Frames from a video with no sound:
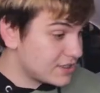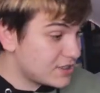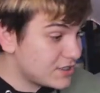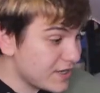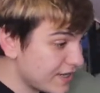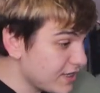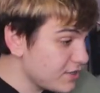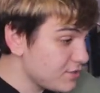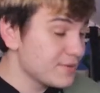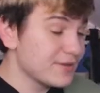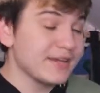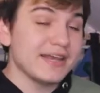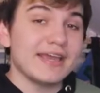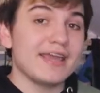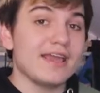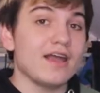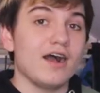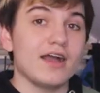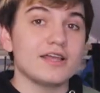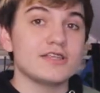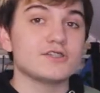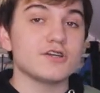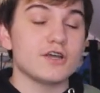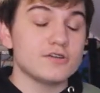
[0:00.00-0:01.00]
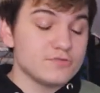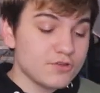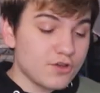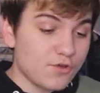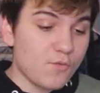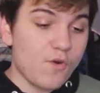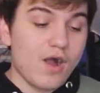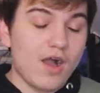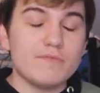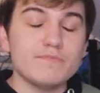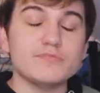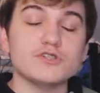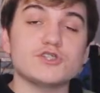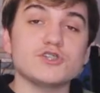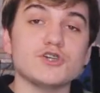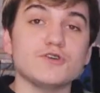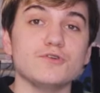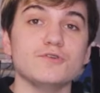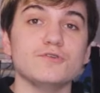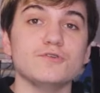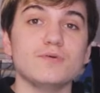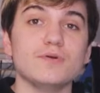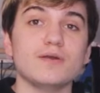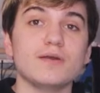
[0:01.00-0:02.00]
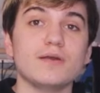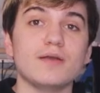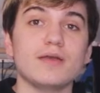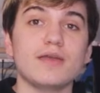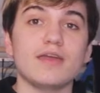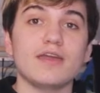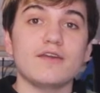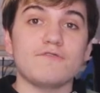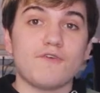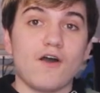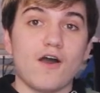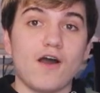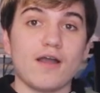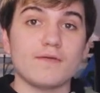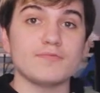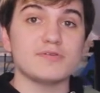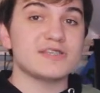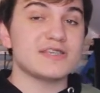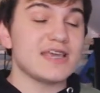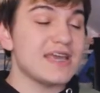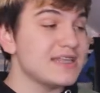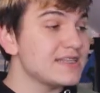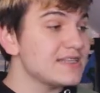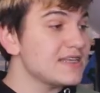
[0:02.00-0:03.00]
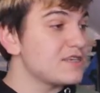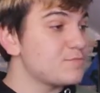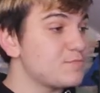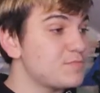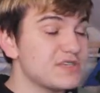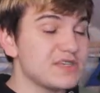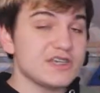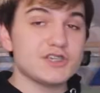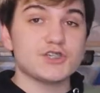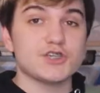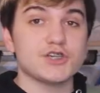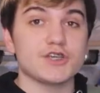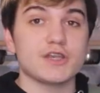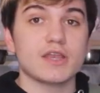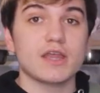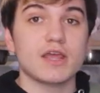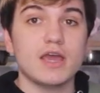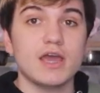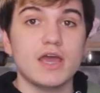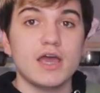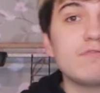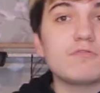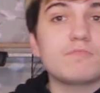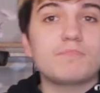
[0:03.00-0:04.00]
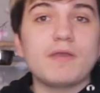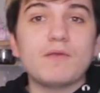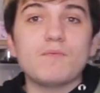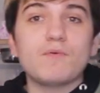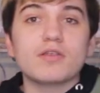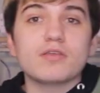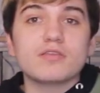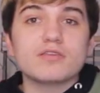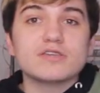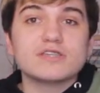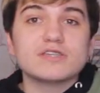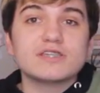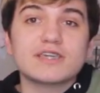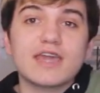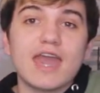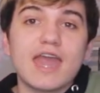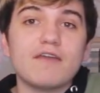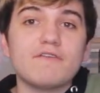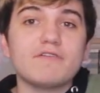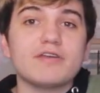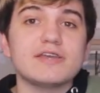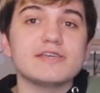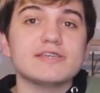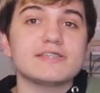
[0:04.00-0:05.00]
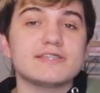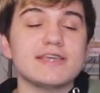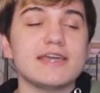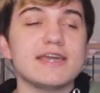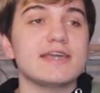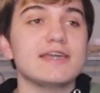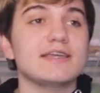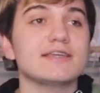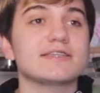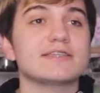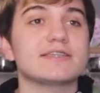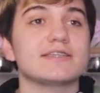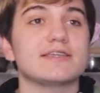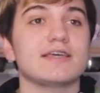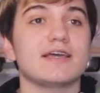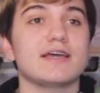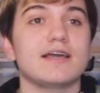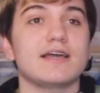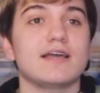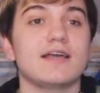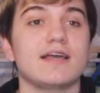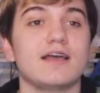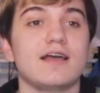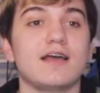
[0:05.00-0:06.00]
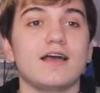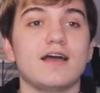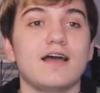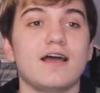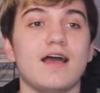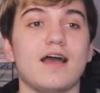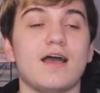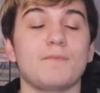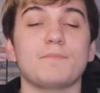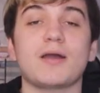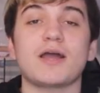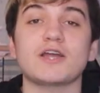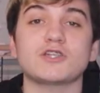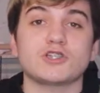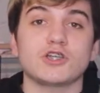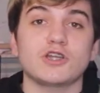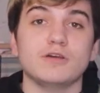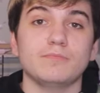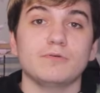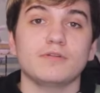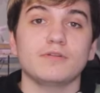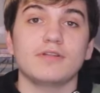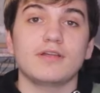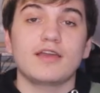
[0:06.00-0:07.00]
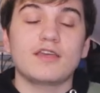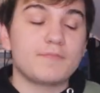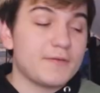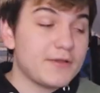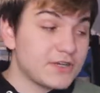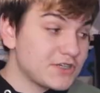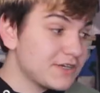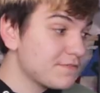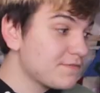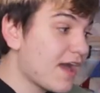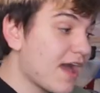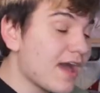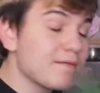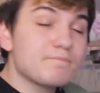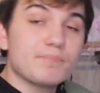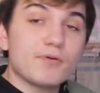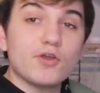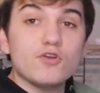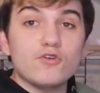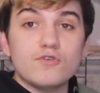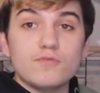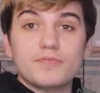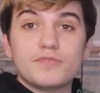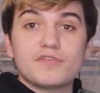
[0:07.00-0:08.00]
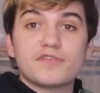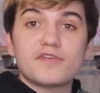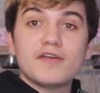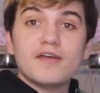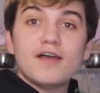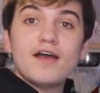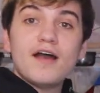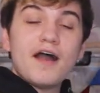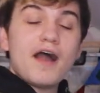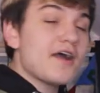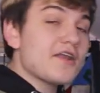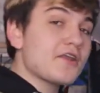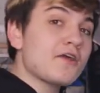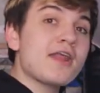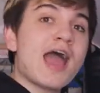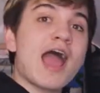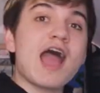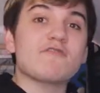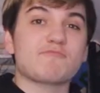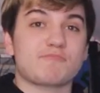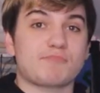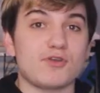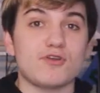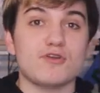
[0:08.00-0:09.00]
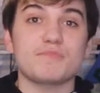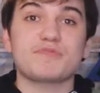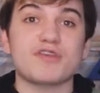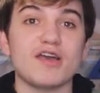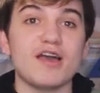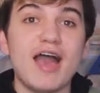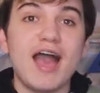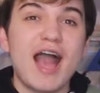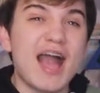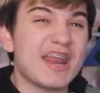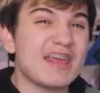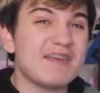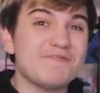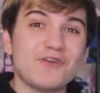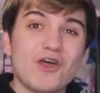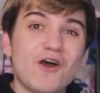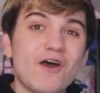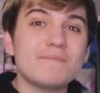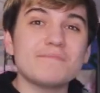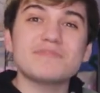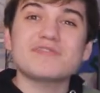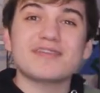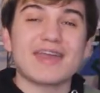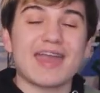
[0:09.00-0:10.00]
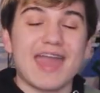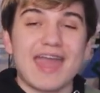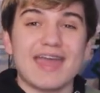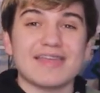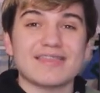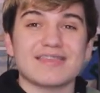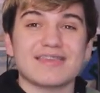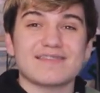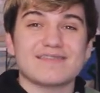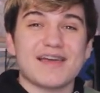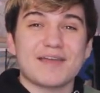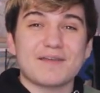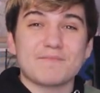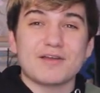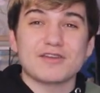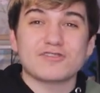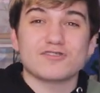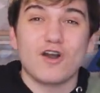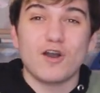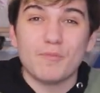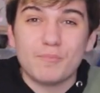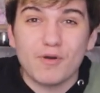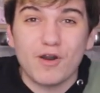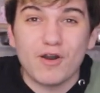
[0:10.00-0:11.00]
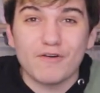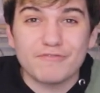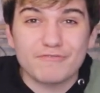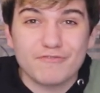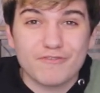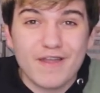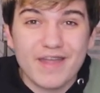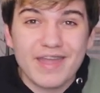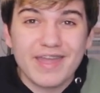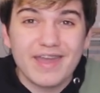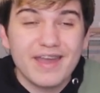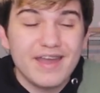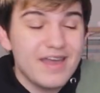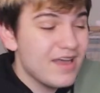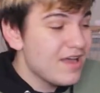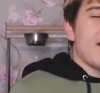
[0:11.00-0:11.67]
genuinely, I don't know what I would do if I was in this position. It would be one of the scariest things imaginable. Especially if I had boobs. I don't have boobs, and even I'm scared to take my top off, right?